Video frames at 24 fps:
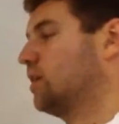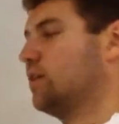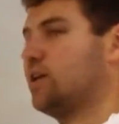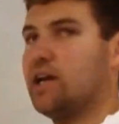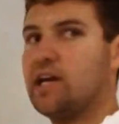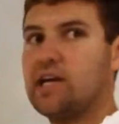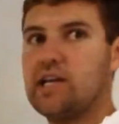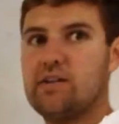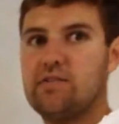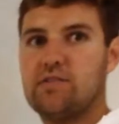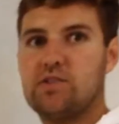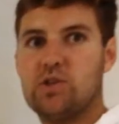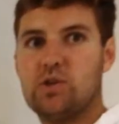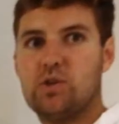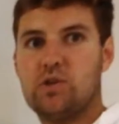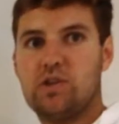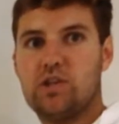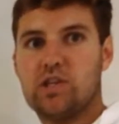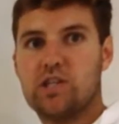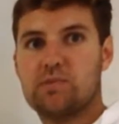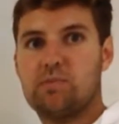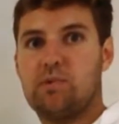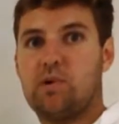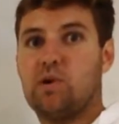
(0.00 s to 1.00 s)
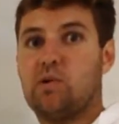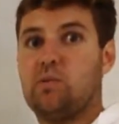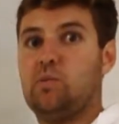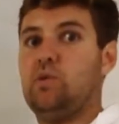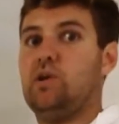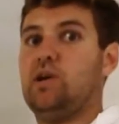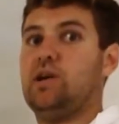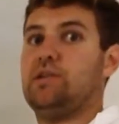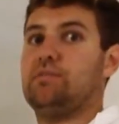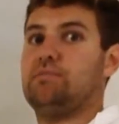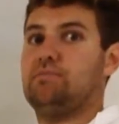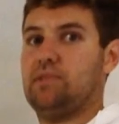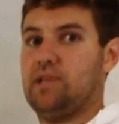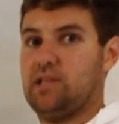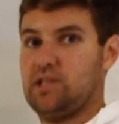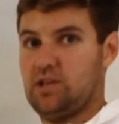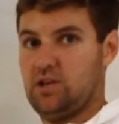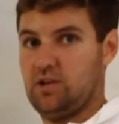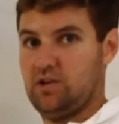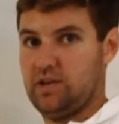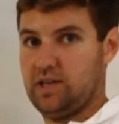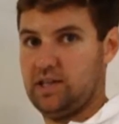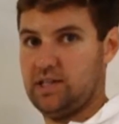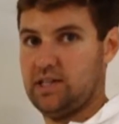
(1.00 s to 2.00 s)
-2 to the exponent 1 is
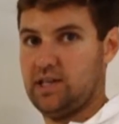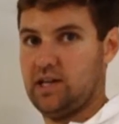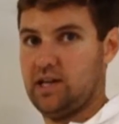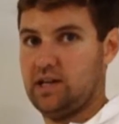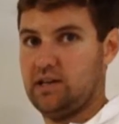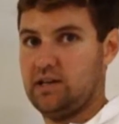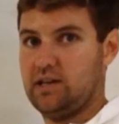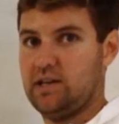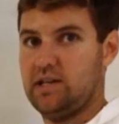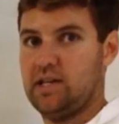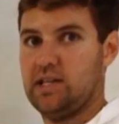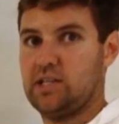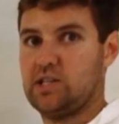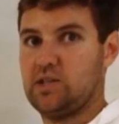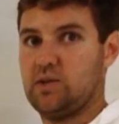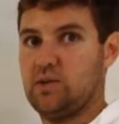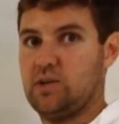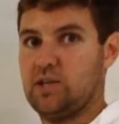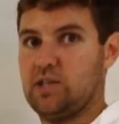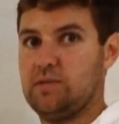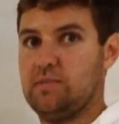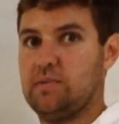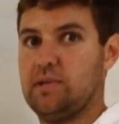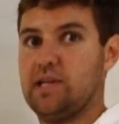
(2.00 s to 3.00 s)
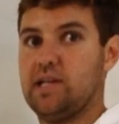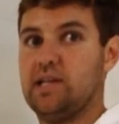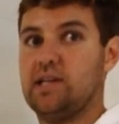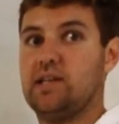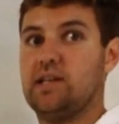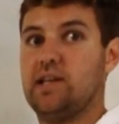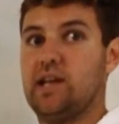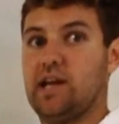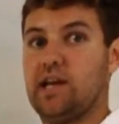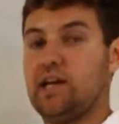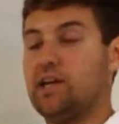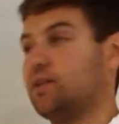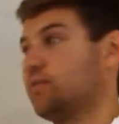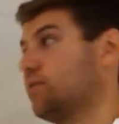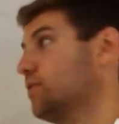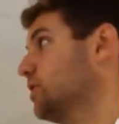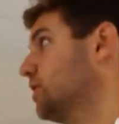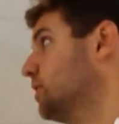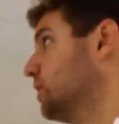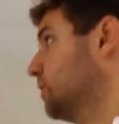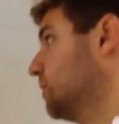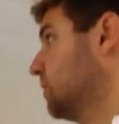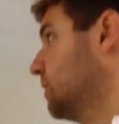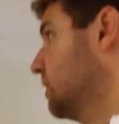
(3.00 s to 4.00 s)
already done. It's going to be
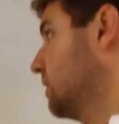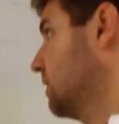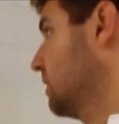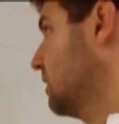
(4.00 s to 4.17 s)
-2.